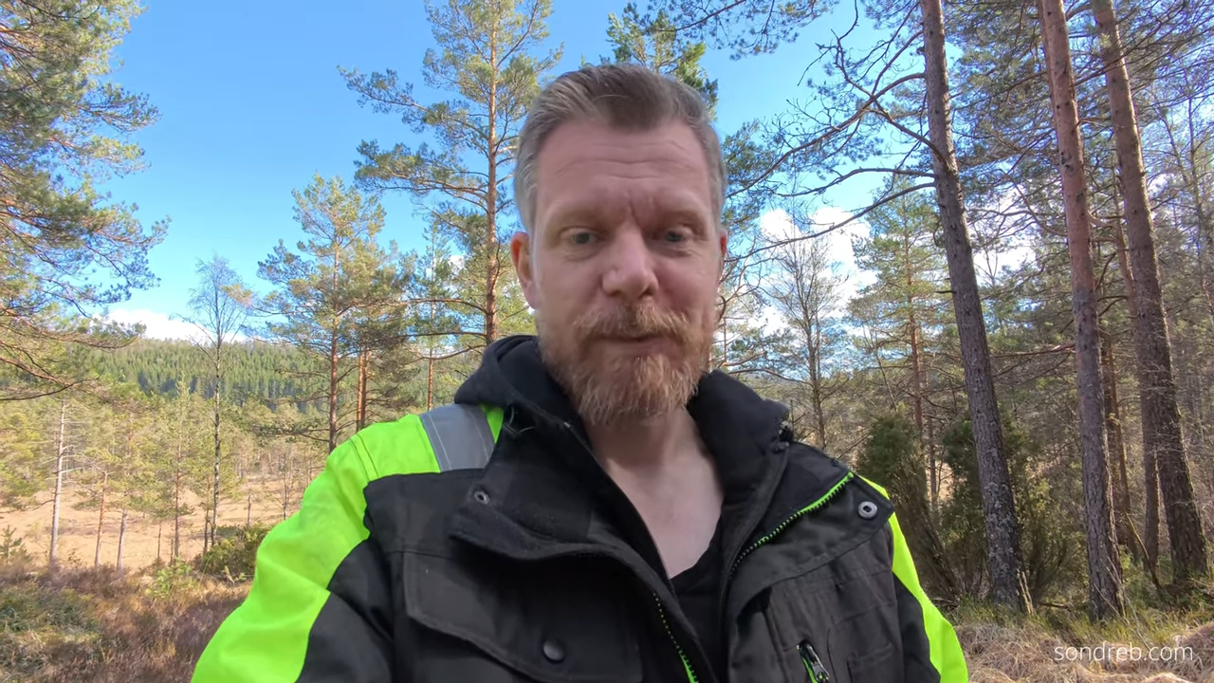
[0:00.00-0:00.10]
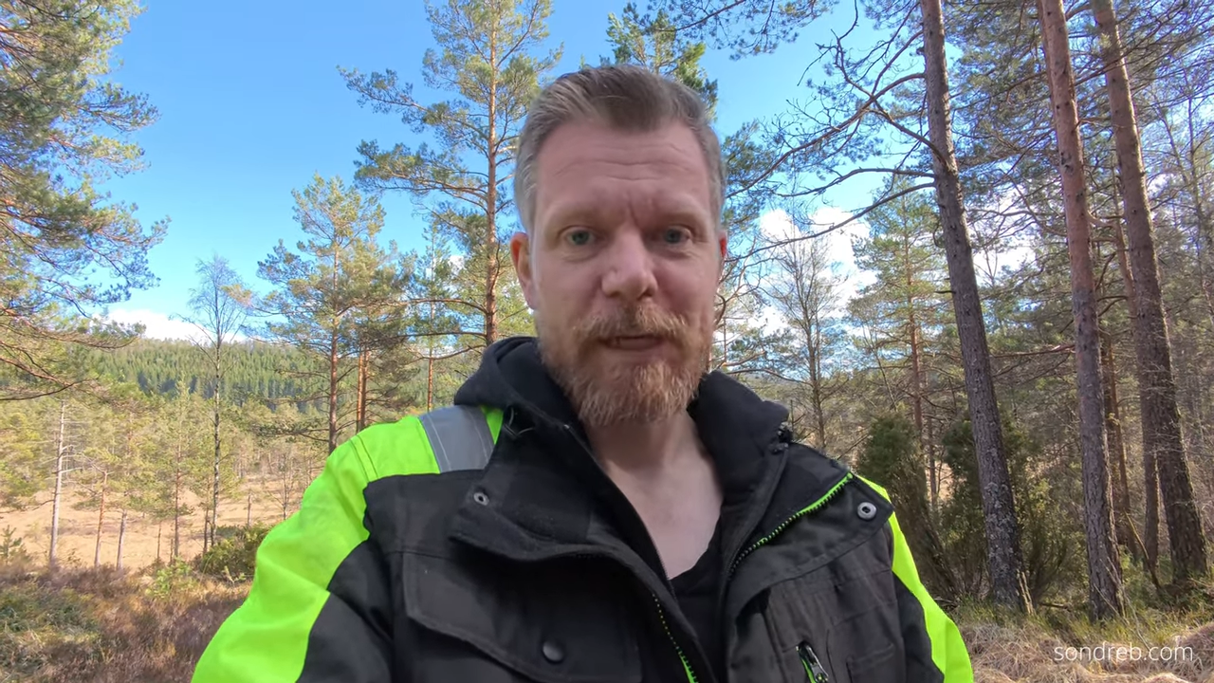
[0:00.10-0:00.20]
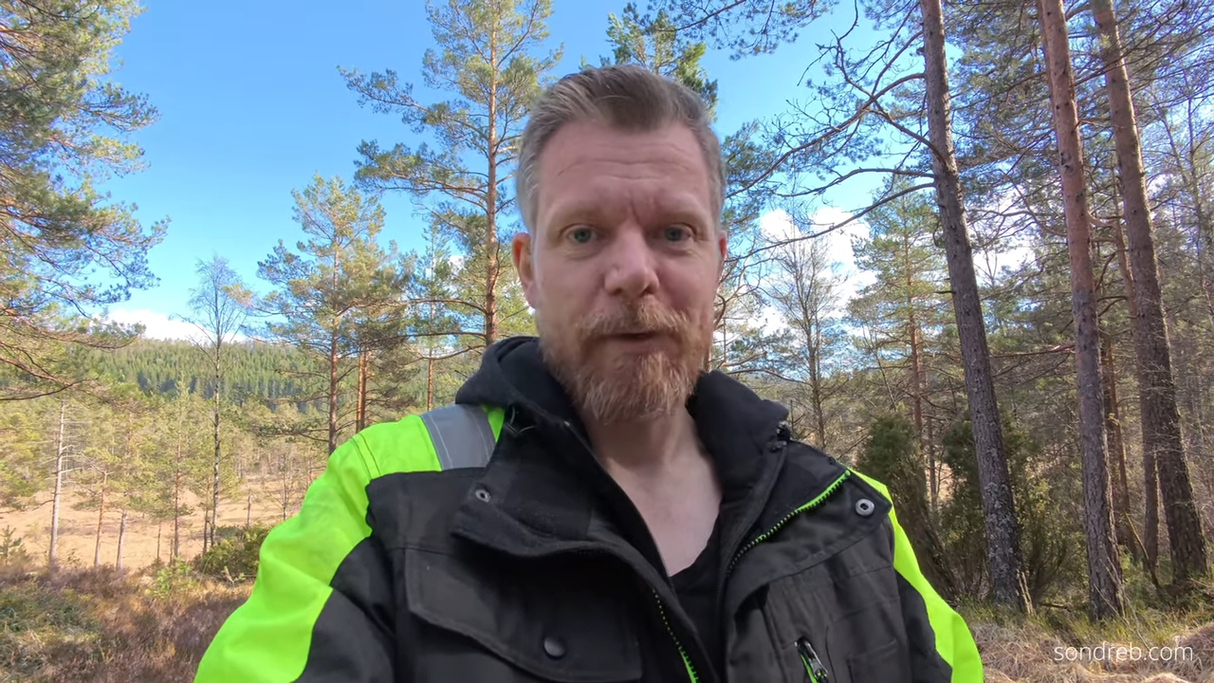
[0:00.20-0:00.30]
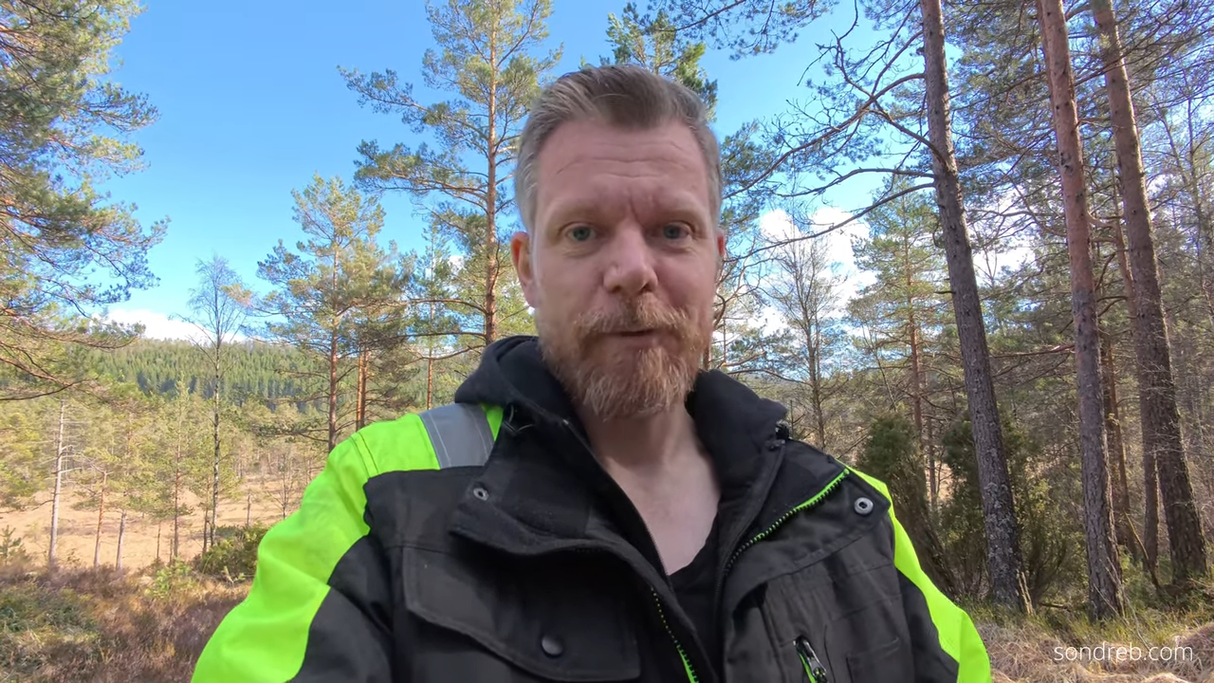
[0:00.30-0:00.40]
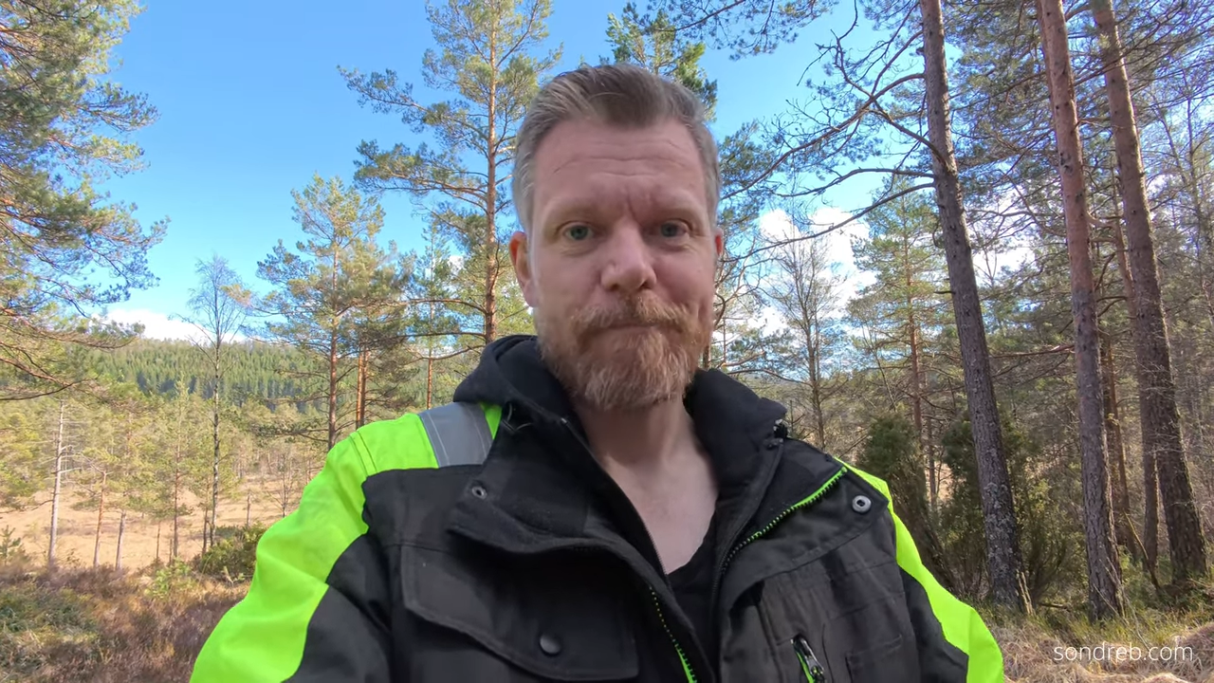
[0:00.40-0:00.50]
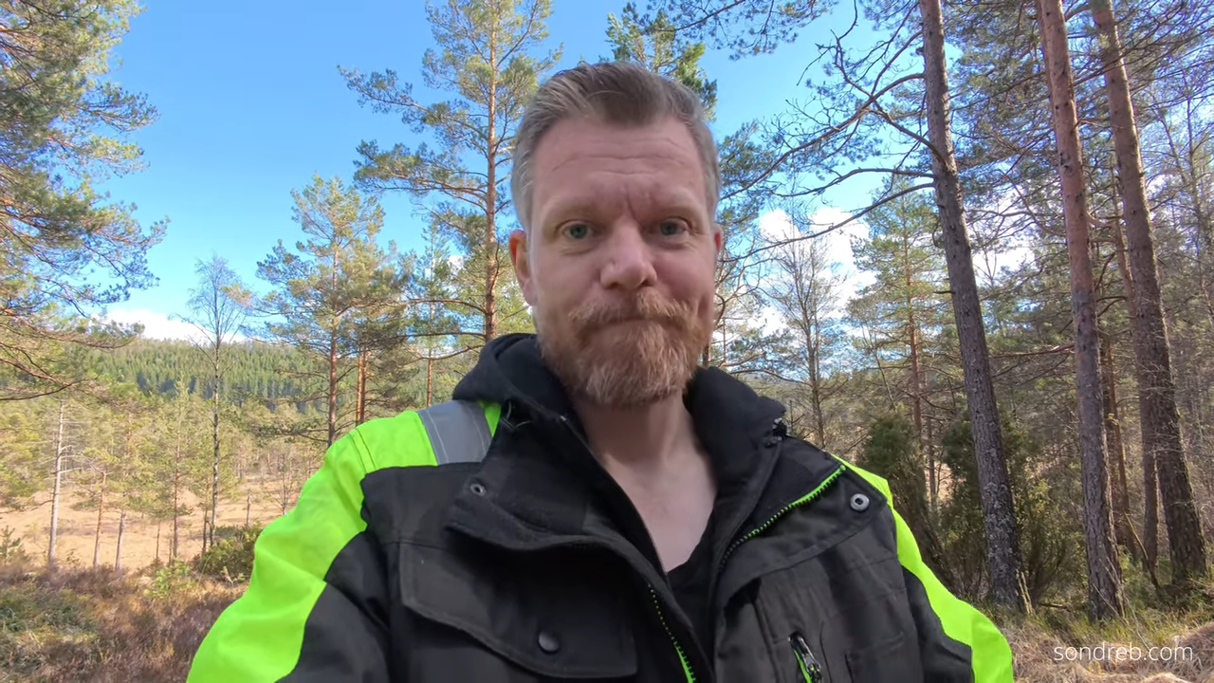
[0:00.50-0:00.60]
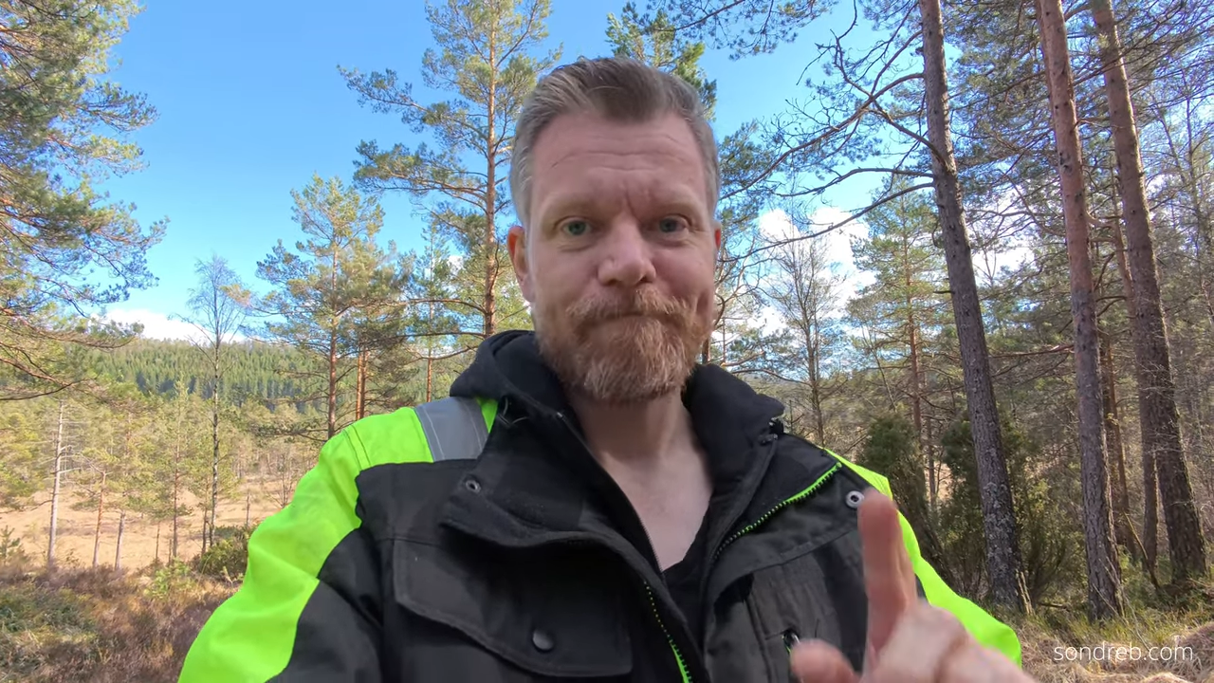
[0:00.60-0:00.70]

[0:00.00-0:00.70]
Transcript: Thank you.